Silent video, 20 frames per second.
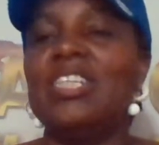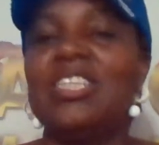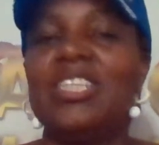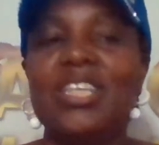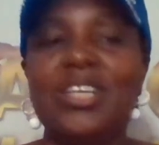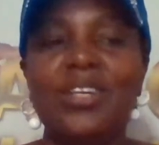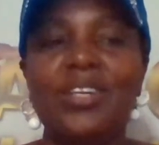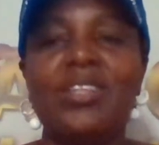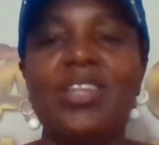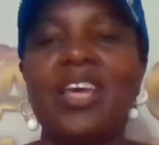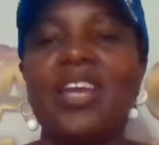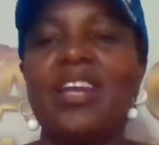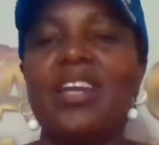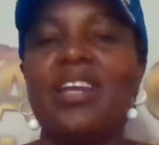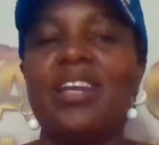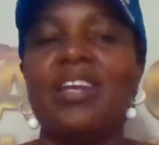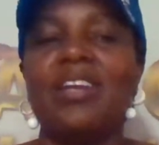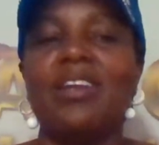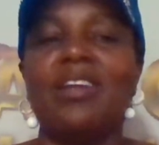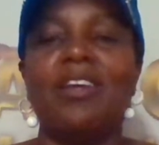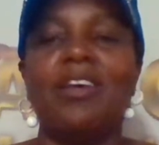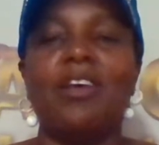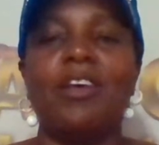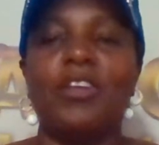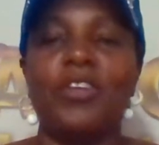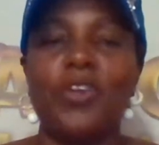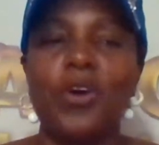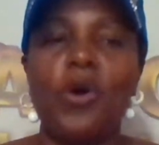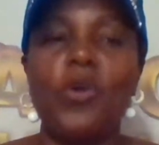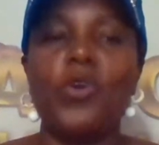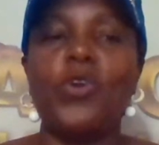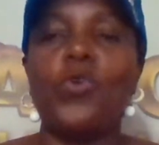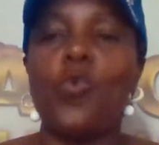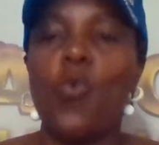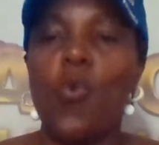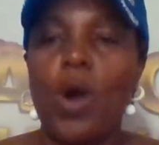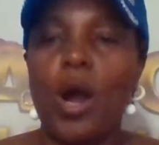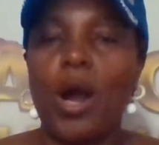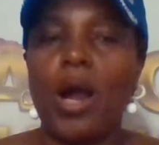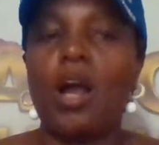Till then,
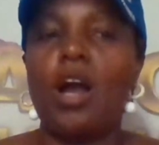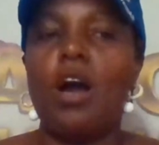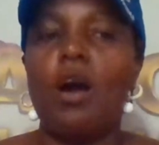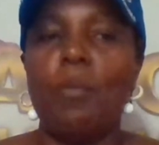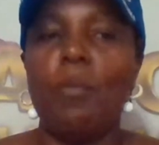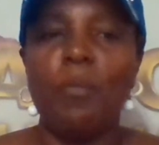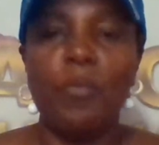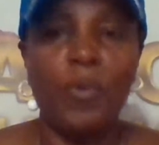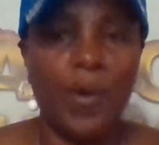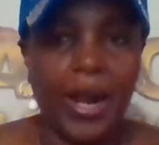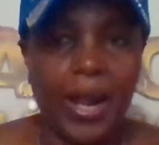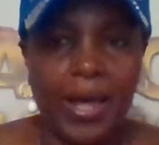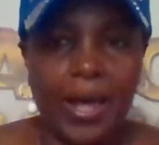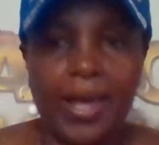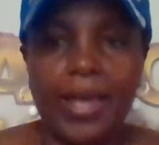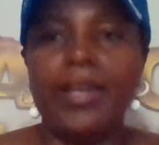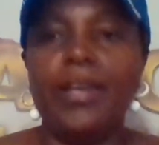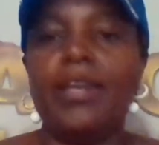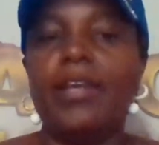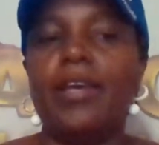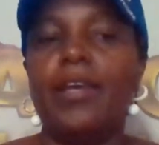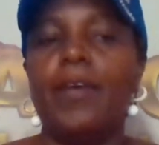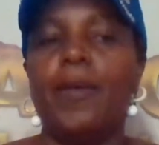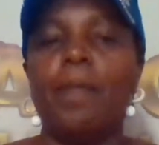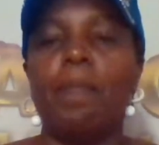don't walk blind.